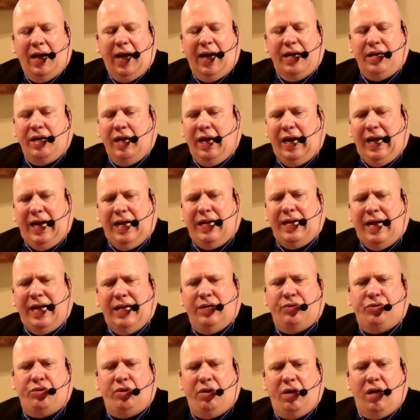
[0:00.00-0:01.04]
And in
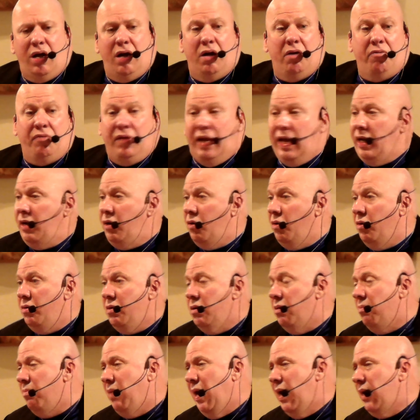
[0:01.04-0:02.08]
his love, he
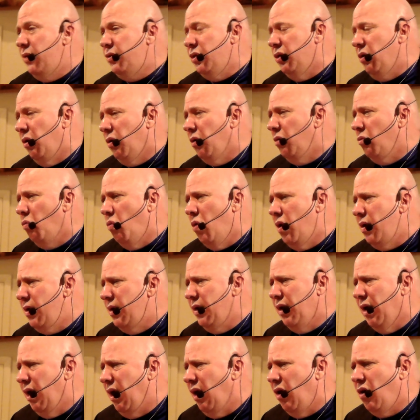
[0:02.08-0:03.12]
couldn't imagine her
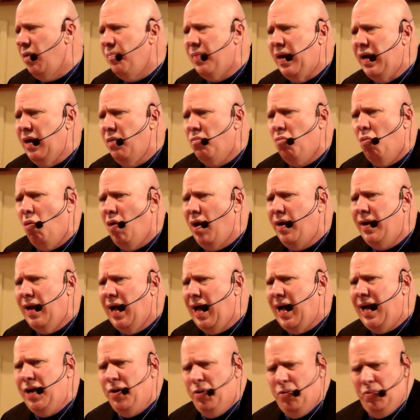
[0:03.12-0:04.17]
wanting to harm him one
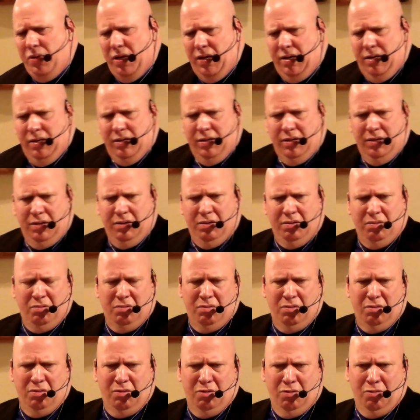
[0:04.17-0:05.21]
iota.
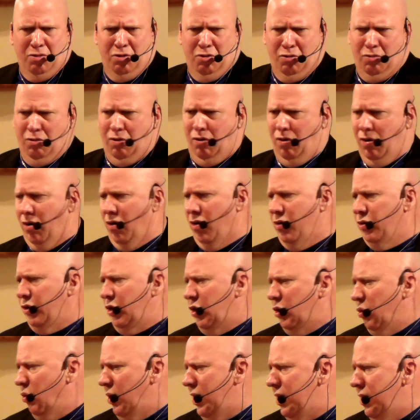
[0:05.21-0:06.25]
Mm. All
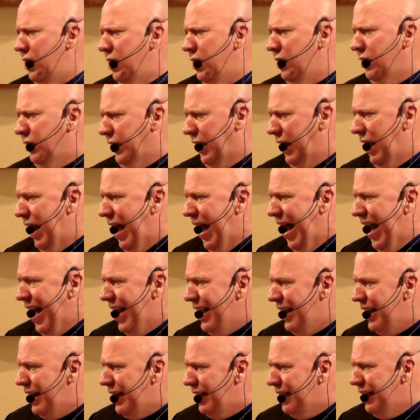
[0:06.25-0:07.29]
oh, sweet little
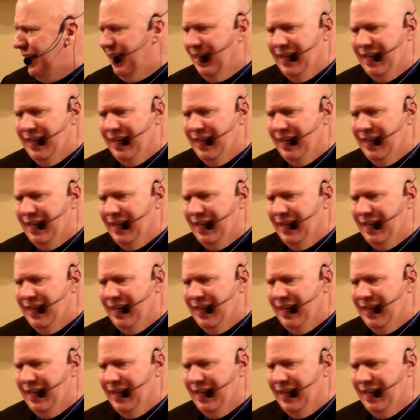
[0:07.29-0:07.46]
Delilah.